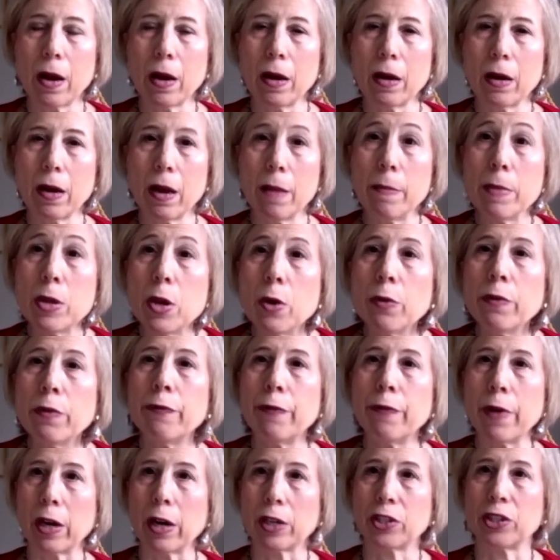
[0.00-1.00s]
immune
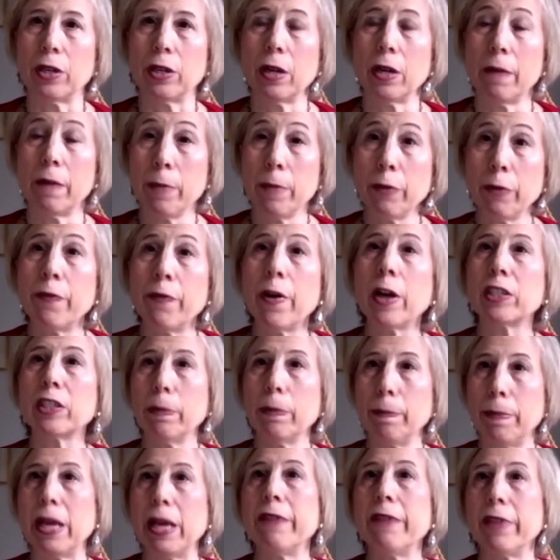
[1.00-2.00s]
function
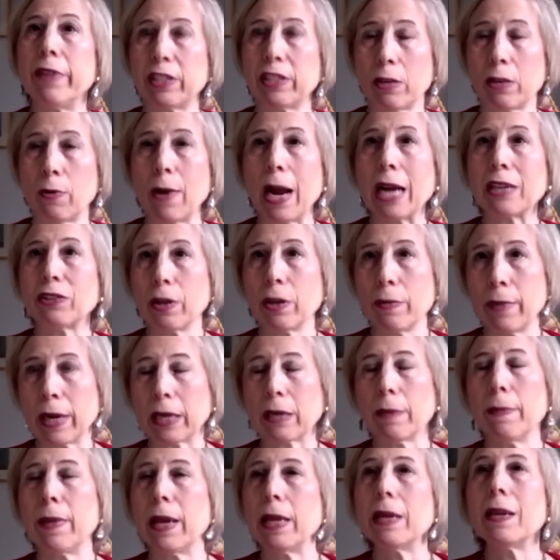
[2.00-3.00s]
benefits. They're actually
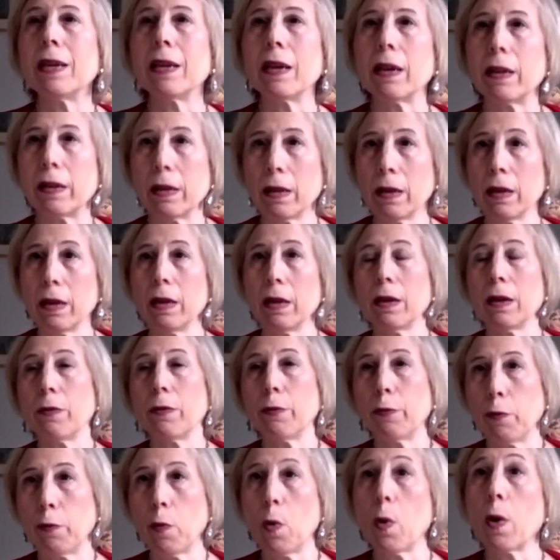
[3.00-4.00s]
recommending it
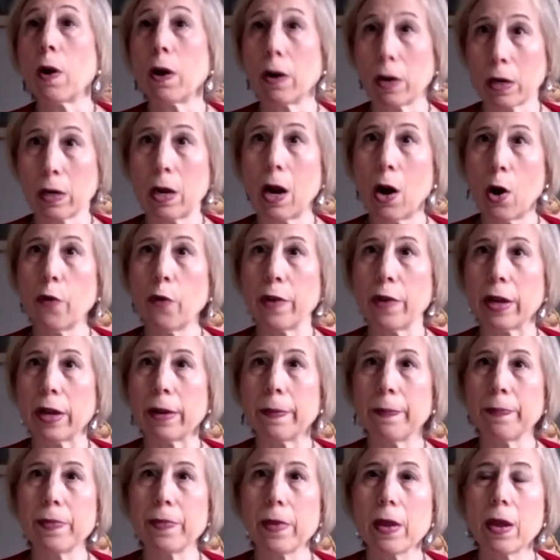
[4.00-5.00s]
for COVID.
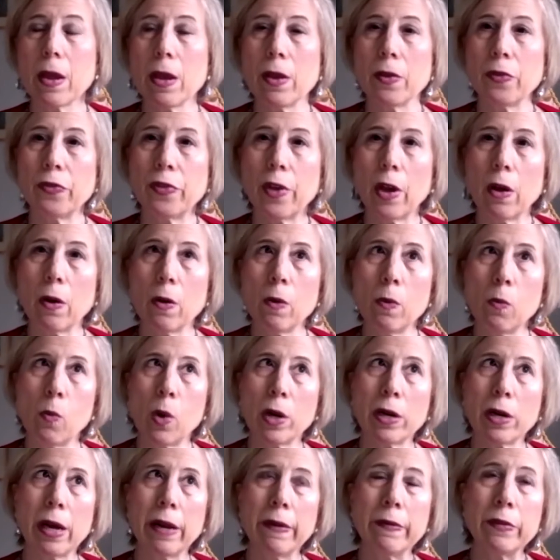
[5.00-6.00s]
So what
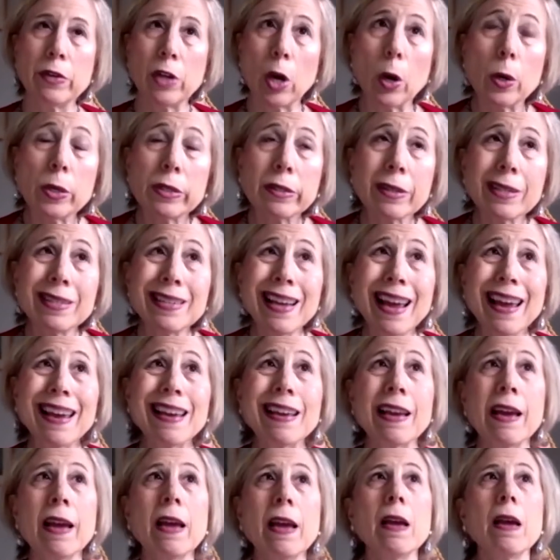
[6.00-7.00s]
kind of dose to
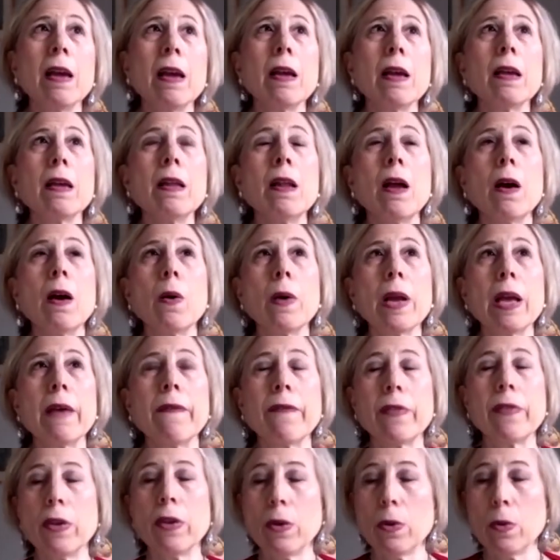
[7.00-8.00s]
take? If
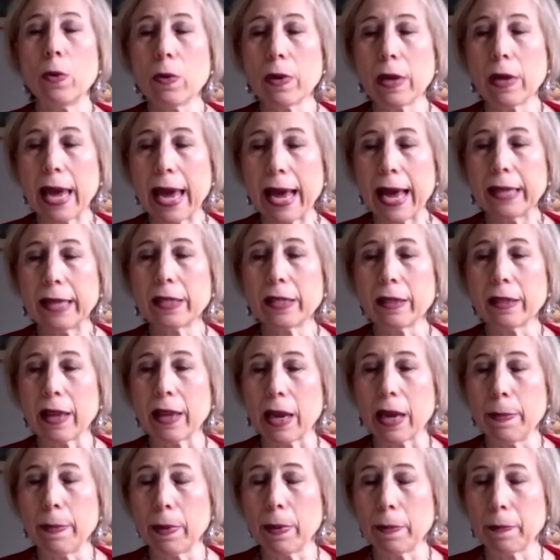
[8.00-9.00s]
you can't
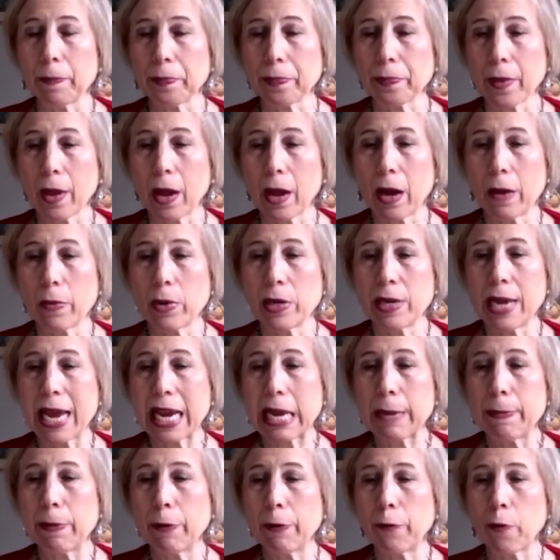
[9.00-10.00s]
sleep, I would take
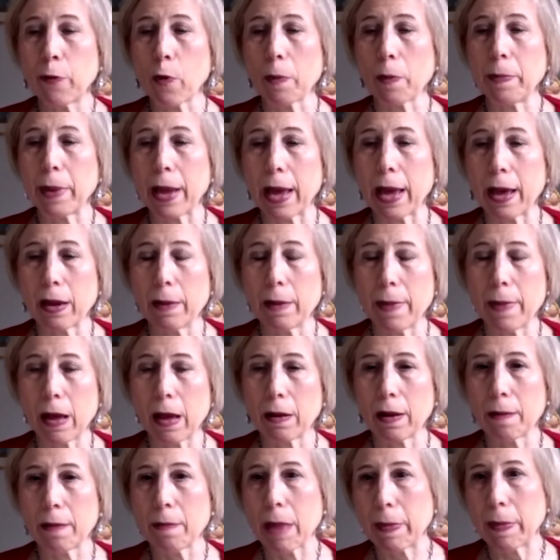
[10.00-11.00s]
it before bed,
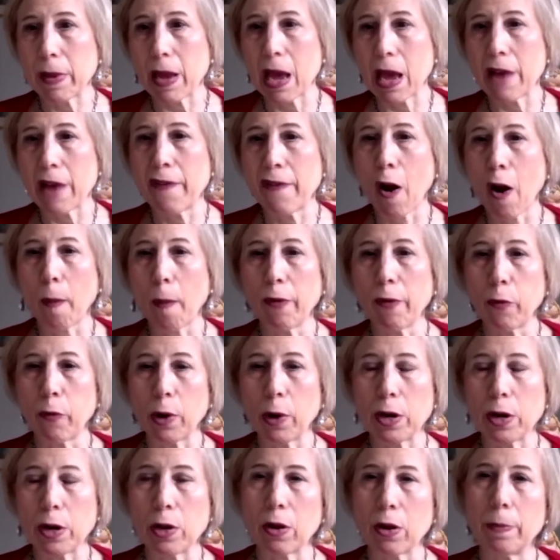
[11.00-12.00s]
maybe a half hour before
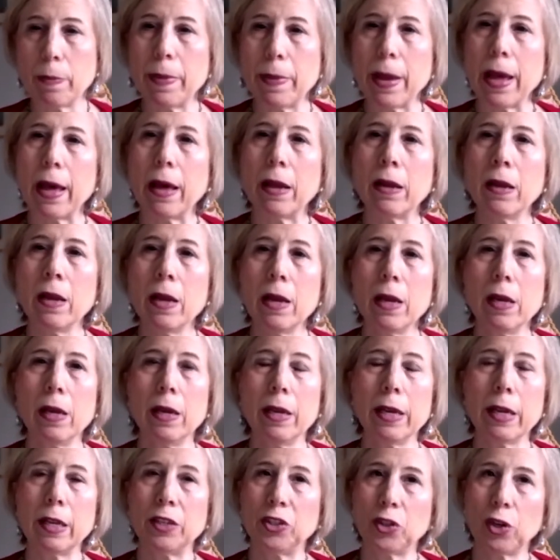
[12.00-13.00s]
you go to bed.
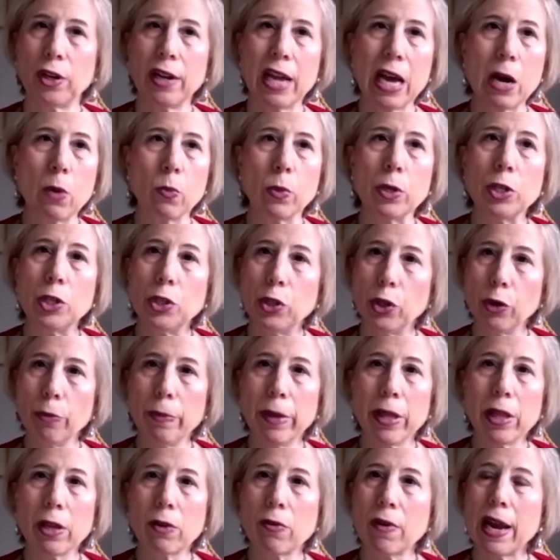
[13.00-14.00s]
You start out with 2
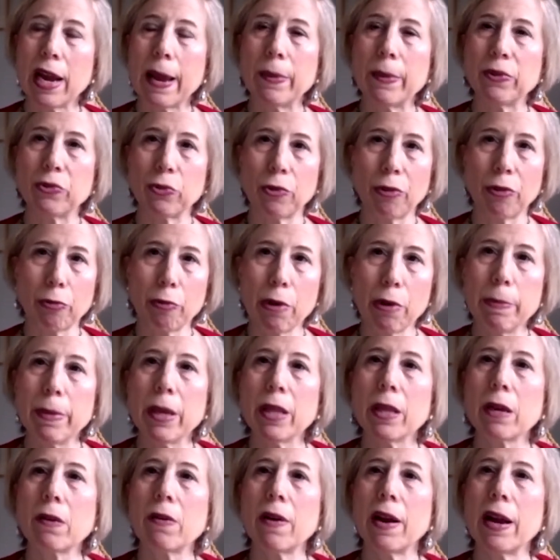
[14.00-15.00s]
milligrams or 3
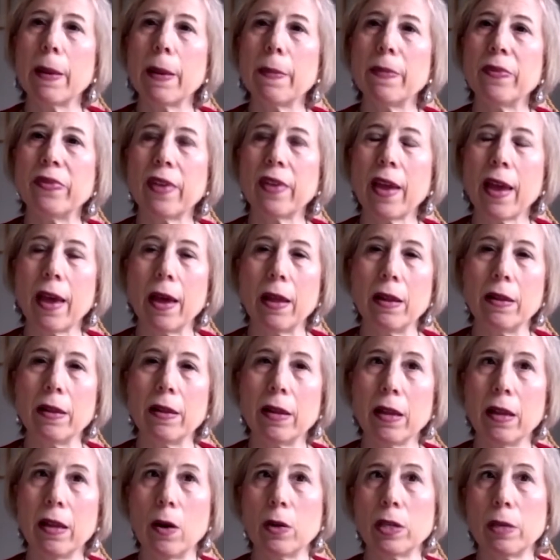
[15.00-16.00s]
milligrams. And,
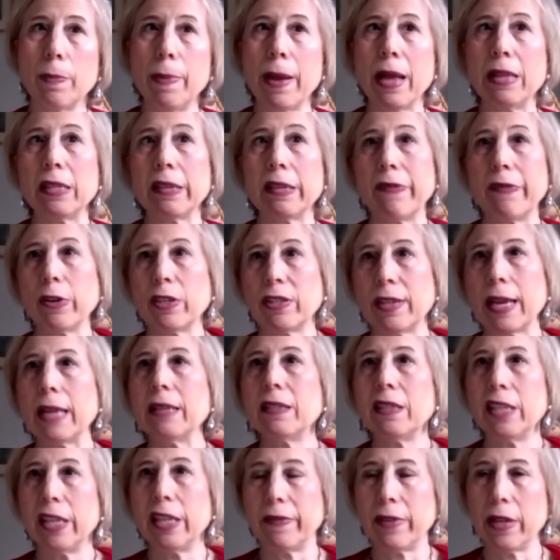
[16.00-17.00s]
it depends if you're
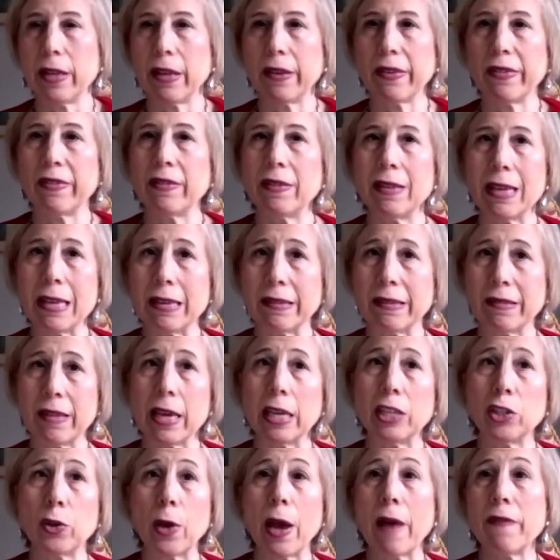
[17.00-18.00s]
sensitive to these
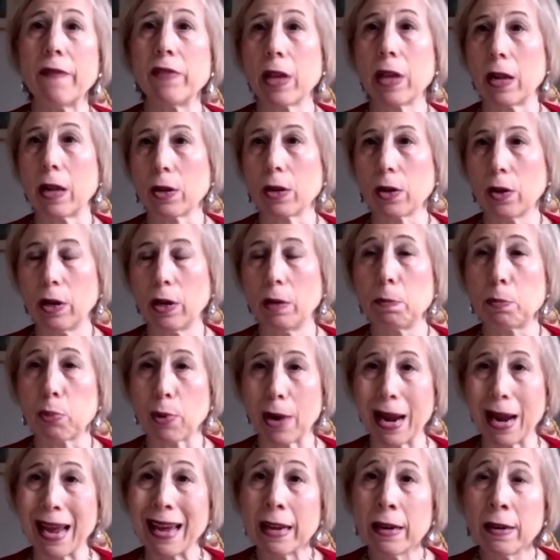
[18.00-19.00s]
things. You have to get a good
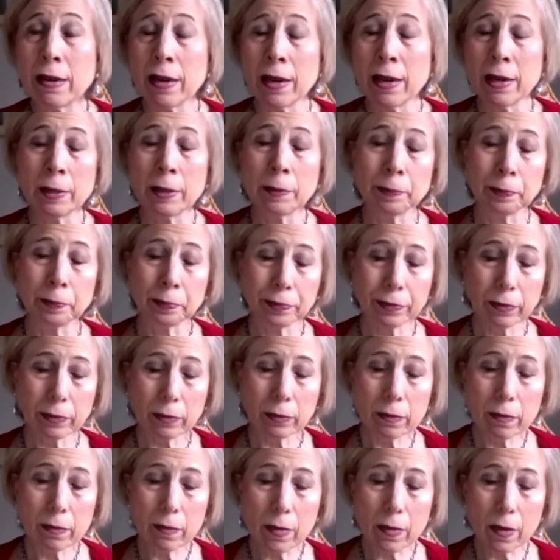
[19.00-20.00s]
brand.
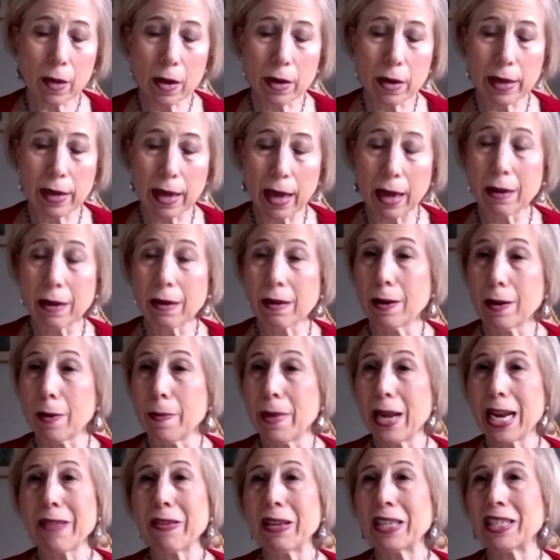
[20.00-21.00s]
Again,
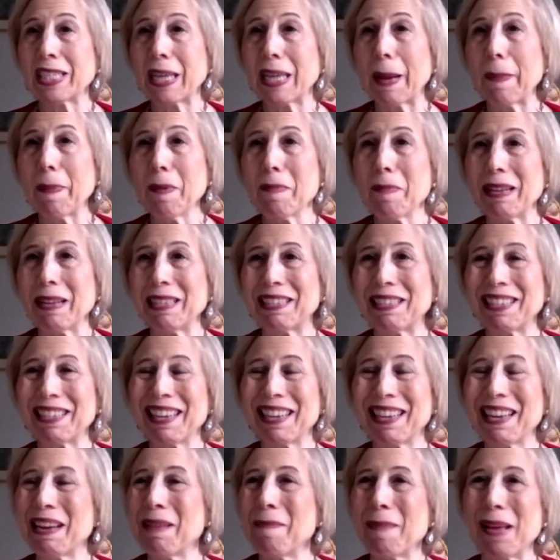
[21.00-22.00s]
many of these supplements
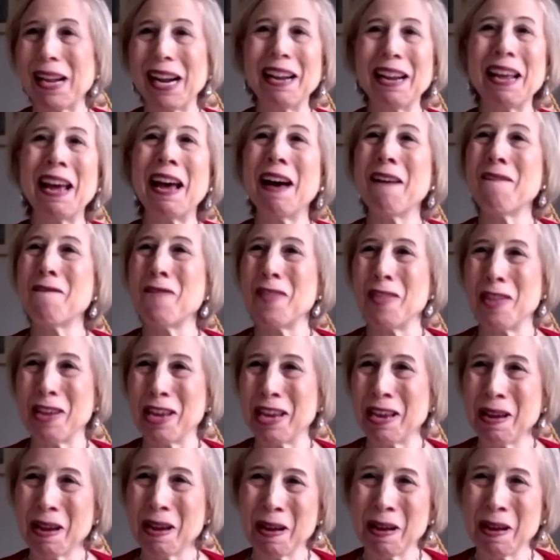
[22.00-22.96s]
may not have the